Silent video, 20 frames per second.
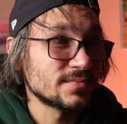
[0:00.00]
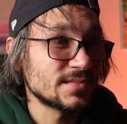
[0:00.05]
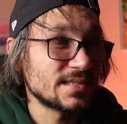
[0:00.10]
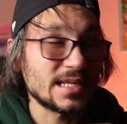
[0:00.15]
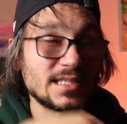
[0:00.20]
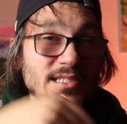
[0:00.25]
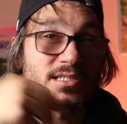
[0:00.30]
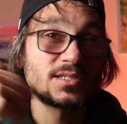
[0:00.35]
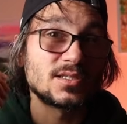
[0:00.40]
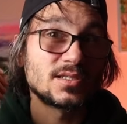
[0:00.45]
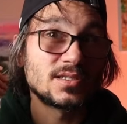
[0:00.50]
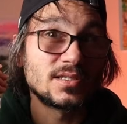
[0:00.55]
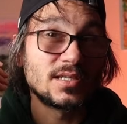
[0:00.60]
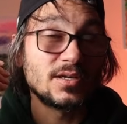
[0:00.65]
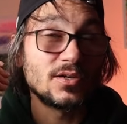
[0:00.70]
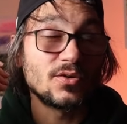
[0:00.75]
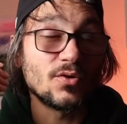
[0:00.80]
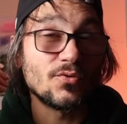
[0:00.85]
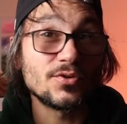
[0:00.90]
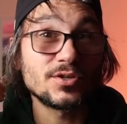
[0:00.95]
That's
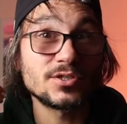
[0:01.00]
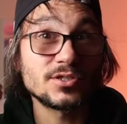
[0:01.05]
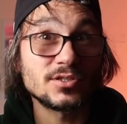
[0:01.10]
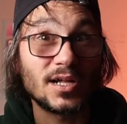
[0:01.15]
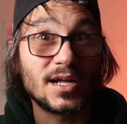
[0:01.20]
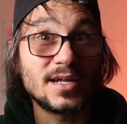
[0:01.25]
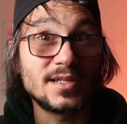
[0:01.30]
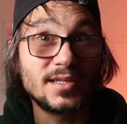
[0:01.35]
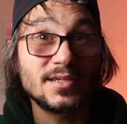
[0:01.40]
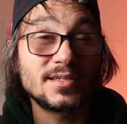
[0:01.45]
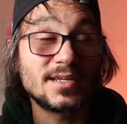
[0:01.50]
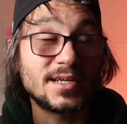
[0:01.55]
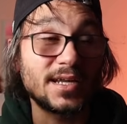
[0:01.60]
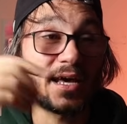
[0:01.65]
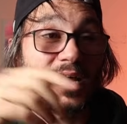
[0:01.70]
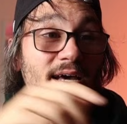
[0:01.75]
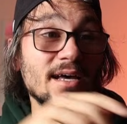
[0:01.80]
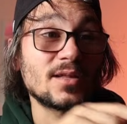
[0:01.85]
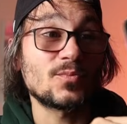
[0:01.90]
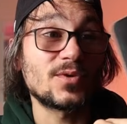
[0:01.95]
the original idea that
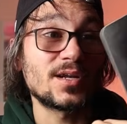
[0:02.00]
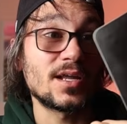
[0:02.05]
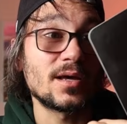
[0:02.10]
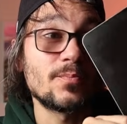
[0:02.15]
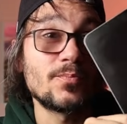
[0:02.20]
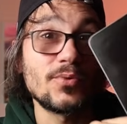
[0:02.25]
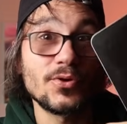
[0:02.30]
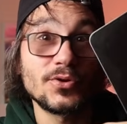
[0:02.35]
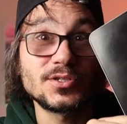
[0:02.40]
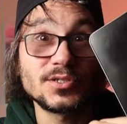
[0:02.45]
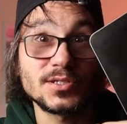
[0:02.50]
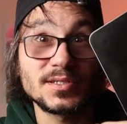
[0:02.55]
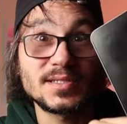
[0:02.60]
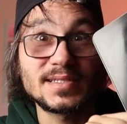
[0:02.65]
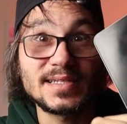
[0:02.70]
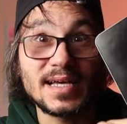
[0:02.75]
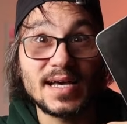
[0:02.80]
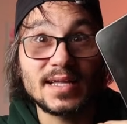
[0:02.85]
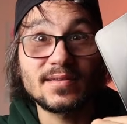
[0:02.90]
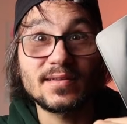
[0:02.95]
I had when I
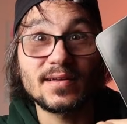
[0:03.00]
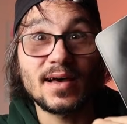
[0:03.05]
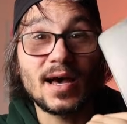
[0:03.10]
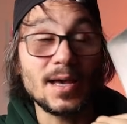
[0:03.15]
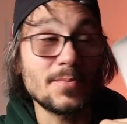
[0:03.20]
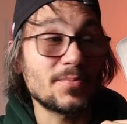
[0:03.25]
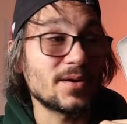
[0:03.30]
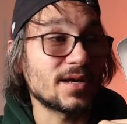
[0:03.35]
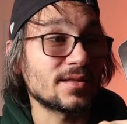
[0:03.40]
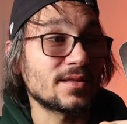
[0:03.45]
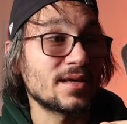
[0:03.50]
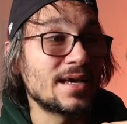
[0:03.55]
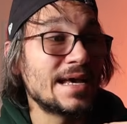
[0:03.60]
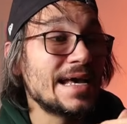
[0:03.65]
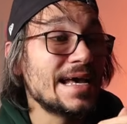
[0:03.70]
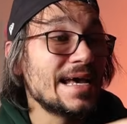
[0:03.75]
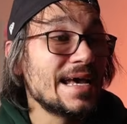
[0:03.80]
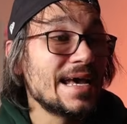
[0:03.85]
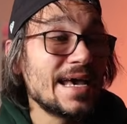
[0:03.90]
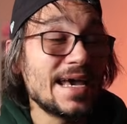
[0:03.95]
purchased that iPad.
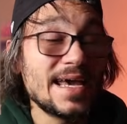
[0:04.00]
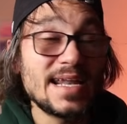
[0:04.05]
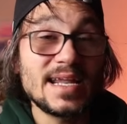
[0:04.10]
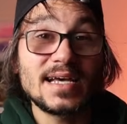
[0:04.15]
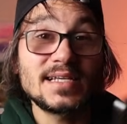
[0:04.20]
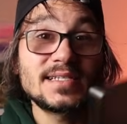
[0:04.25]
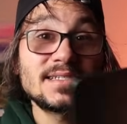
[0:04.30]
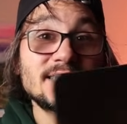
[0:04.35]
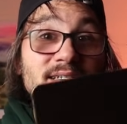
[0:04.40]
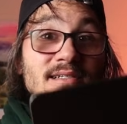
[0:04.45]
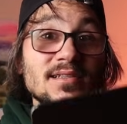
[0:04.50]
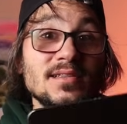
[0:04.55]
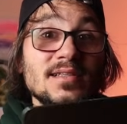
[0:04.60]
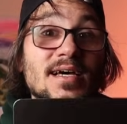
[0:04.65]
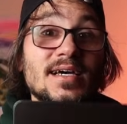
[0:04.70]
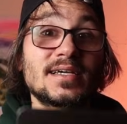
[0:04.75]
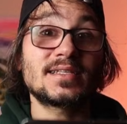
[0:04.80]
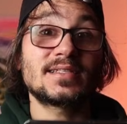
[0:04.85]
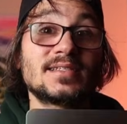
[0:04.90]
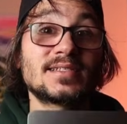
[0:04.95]
And I still
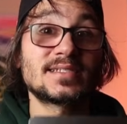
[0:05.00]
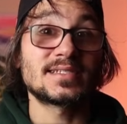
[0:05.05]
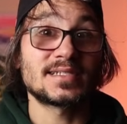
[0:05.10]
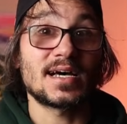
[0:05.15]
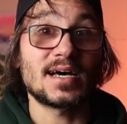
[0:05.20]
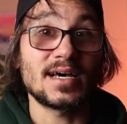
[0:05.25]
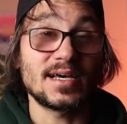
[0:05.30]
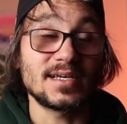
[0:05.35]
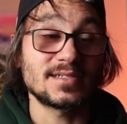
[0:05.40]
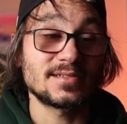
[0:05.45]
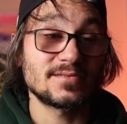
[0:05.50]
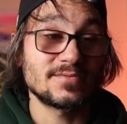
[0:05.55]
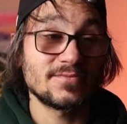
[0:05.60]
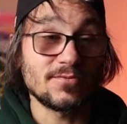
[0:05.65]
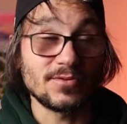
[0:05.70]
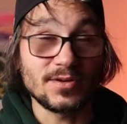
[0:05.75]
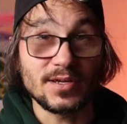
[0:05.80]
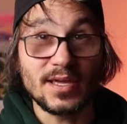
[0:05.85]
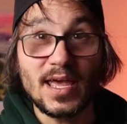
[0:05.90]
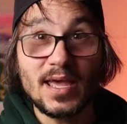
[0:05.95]
like the size
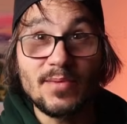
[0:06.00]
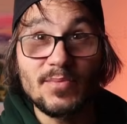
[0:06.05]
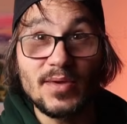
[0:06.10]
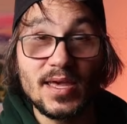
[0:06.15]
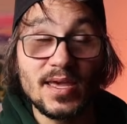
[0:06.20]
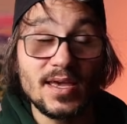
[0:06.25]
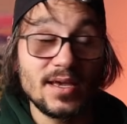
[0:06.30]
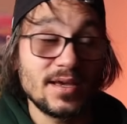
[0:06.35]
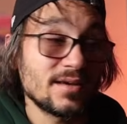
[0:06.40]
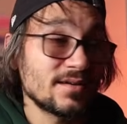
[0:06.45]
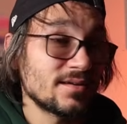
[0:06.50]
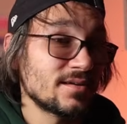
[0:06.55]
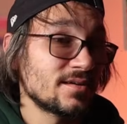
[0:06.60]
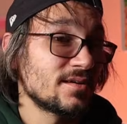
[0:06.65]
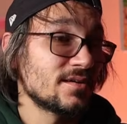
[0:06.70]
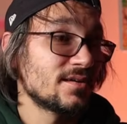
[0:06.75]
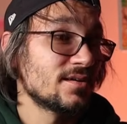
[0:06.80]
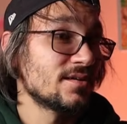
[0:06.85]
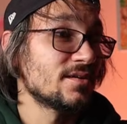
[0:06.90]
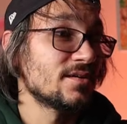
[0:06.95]
for gaming,
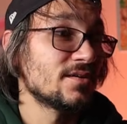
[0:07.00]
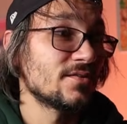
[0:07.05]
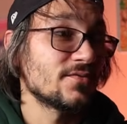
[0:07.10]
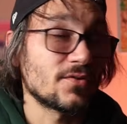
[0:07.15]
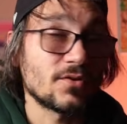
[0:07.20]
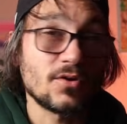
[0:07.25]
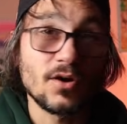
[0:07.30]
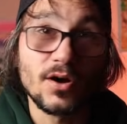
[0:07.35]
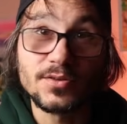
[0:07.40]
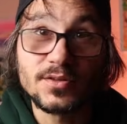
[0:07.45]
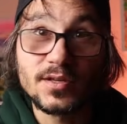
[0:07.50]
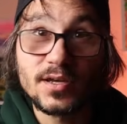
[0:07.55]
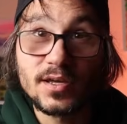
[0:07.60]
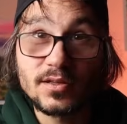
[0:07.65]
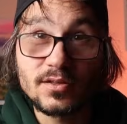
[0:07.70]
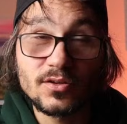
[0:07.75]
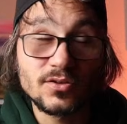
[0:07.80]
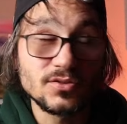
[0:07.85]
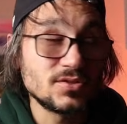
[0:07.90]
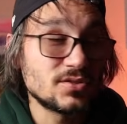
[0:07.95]
for
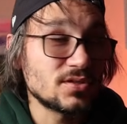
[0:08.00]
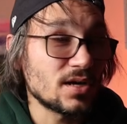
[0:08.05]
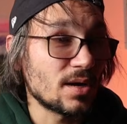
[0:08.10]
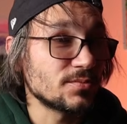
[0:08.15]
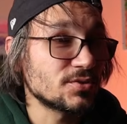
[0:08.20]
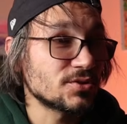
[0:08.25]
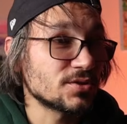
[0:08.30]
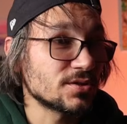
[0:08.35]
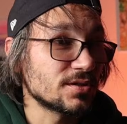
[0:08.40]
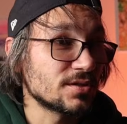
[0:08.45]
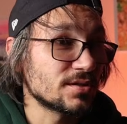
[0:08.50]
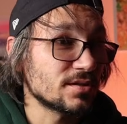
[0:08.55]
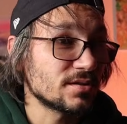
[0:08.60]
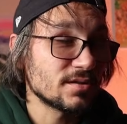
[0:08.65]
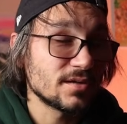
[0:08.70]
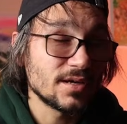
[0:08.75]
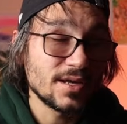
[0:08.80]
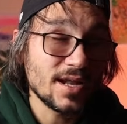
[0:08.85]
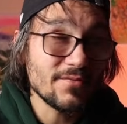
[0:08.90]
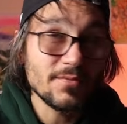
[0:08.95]
content consumption
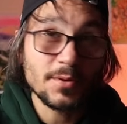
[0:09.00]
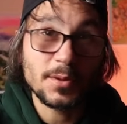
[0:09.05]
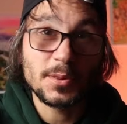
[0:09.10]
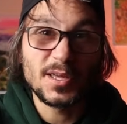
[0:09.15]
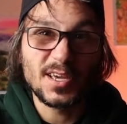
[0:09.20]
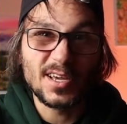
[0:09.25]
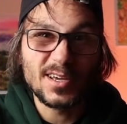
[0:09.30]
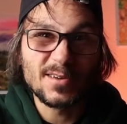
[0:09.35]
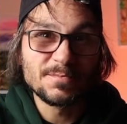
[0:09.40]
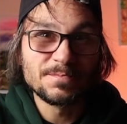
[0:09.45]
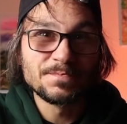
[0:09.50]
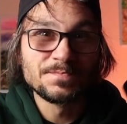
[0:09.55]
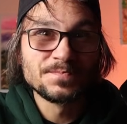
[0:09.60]
and everything.